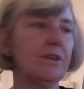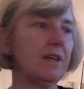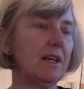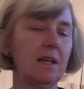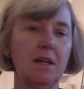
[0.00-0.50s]

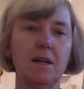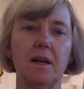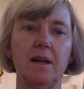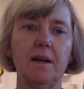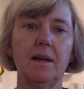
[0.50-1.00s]
the
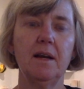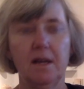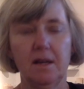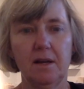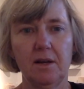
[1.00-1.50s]

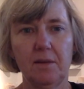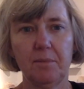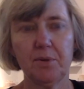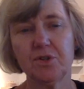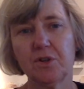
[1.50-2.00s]

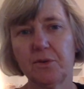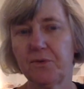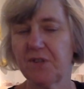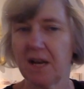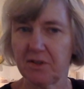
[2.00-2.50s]
person of
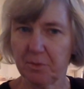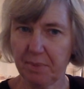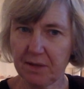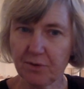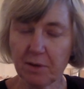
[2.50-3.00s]
Senator
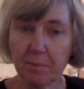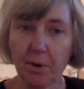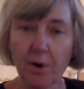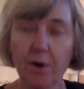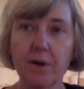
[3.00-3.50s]
Patrick
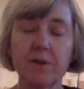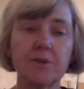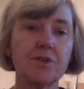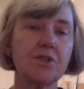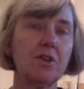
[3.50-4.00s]

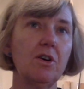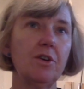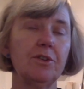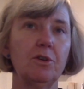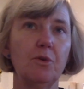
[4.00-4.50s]
Burns,
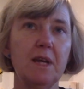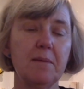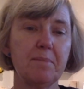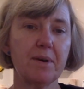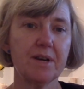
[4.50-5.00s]
on
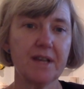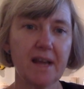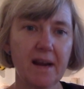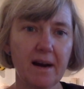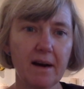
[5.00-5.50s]
Louis
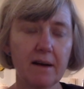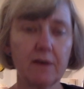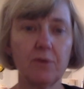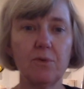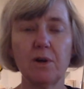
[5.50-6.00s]

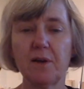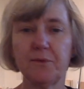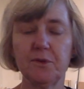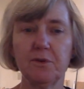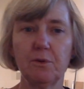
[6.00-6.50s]
Bernier, who
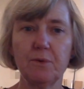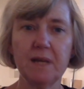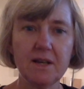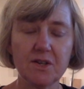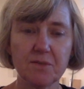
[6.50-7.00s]
loved the
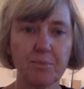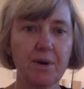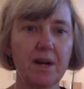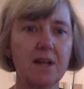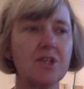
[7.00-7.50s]
Louise
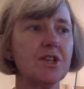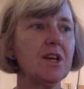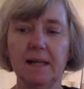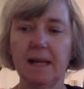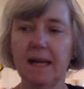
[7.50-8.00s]

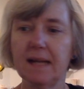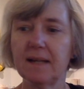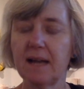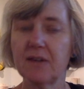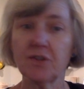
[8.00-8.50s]
Bridge.
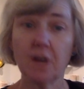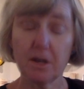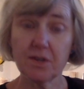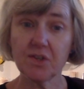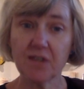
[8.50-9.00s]
And I
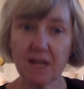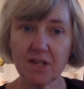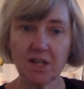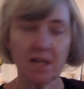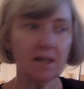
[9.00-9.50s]
started
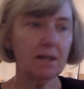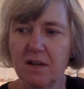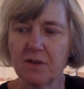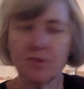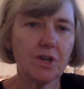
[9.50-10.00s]
sketching.
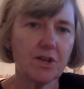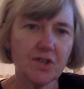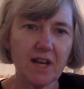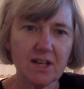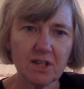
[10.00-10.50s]
You start
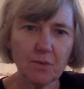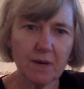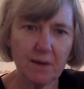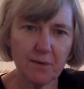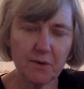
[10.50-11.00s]
sketching
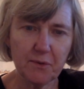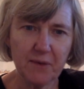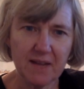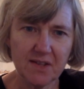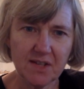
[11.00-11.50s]
whatever you
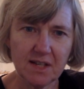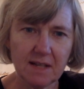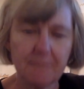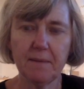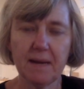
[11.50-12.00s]
fancy.
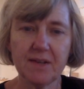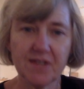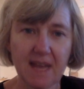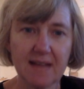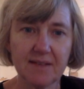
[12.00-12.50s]
I
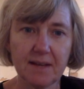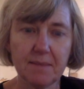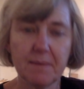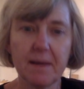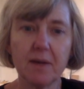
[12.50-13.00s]
scanned
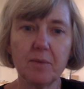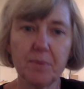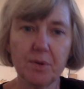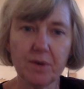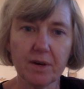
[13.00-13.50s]
them in my
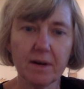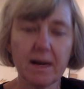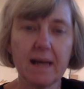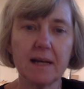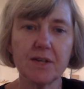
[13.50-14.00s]
computer
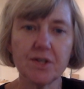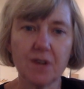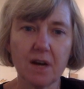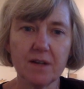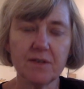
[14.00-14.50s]
and I
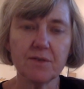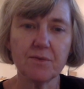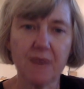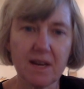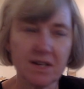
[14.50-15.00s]
started
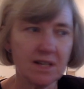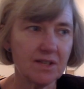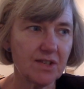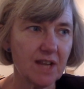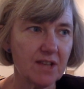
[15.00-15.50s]
arranging
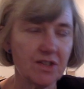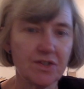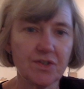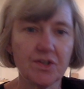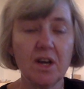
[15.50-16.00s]
the
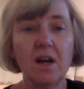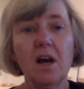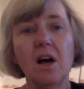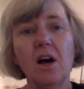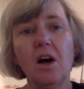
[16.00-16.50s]
sketches
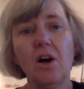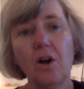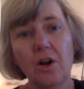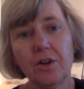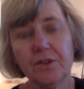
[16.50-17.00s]

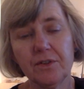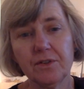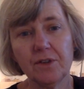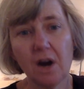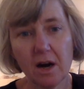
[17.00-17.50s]

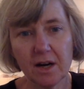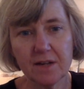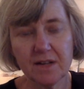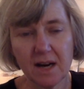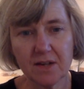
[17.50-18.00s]
on the
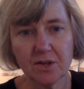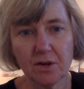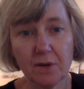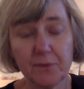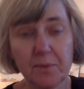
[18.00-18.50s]

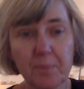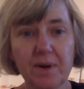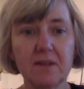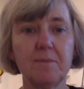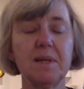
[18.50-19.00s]
architecture of the
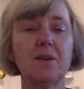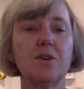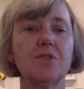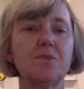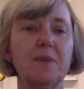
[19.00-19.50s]
print,
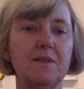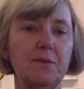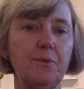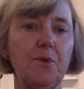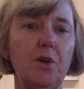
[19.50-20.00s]
because with
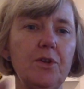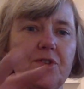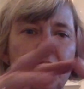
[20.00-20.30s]
the folds